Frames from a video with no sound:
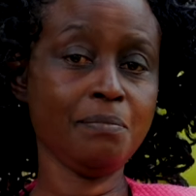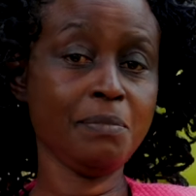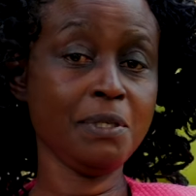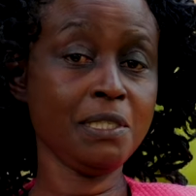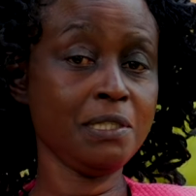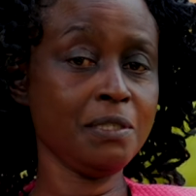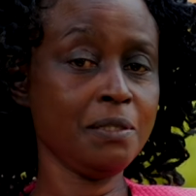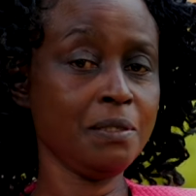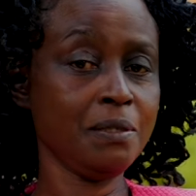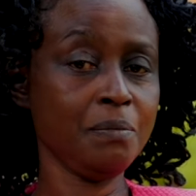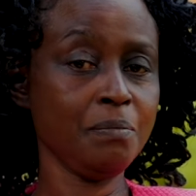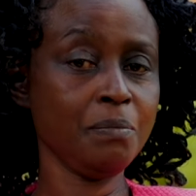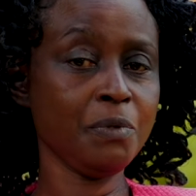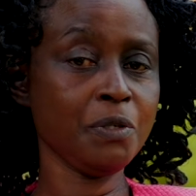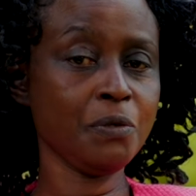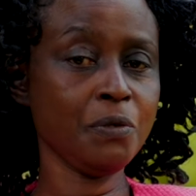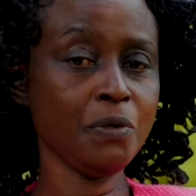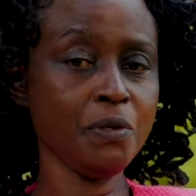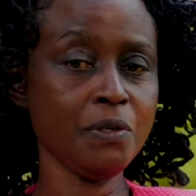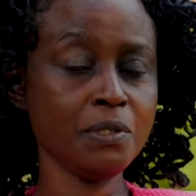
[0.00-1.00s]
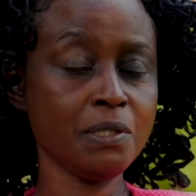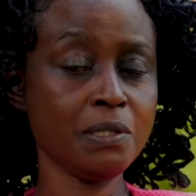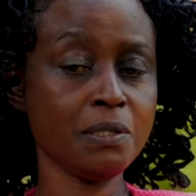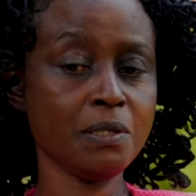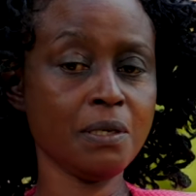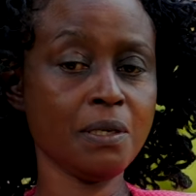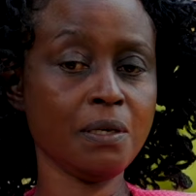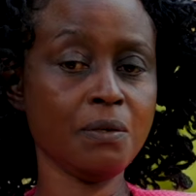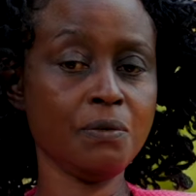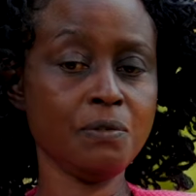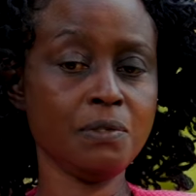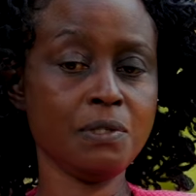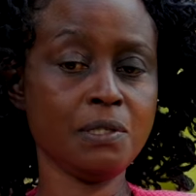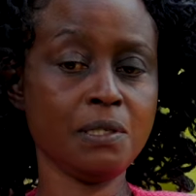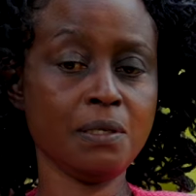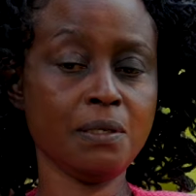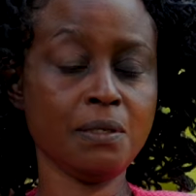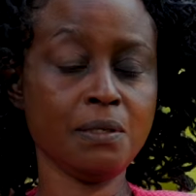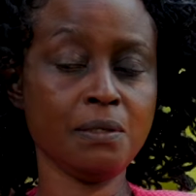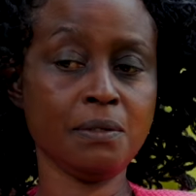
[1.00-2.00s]
But because I
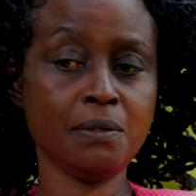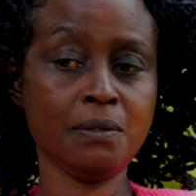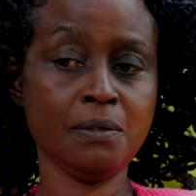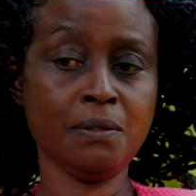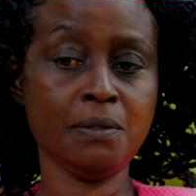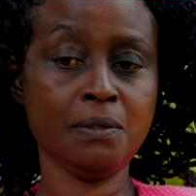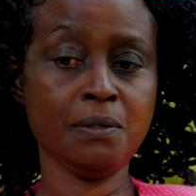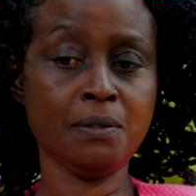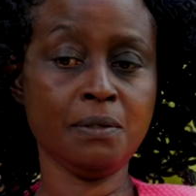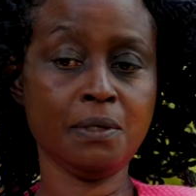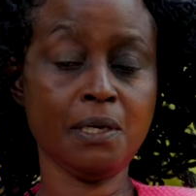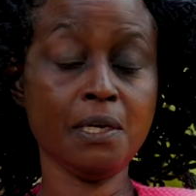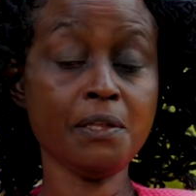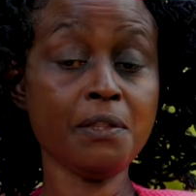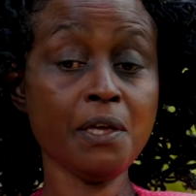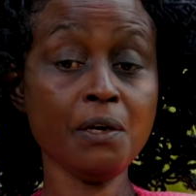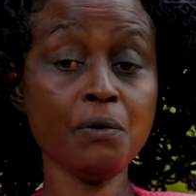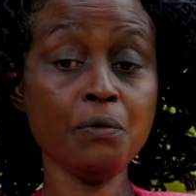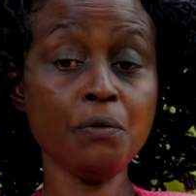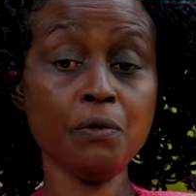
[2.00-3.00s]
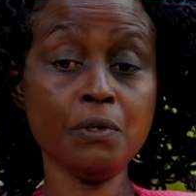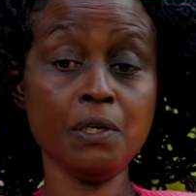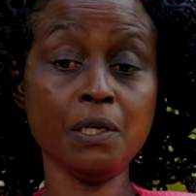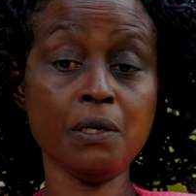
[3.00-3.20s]
thank